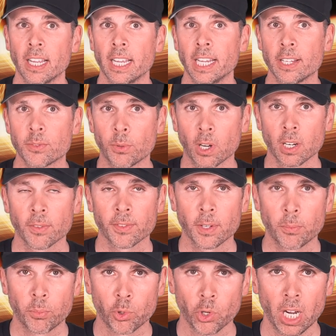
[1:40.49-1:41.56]
is one of the
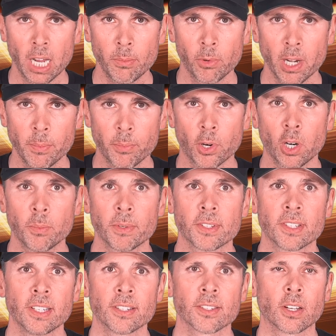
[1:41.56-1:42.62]
primary
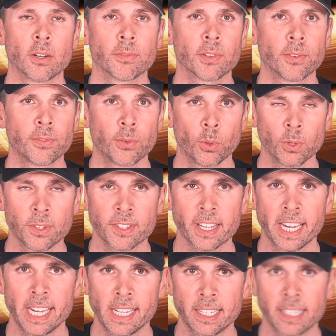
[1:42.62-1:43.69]
purposes of the full-scale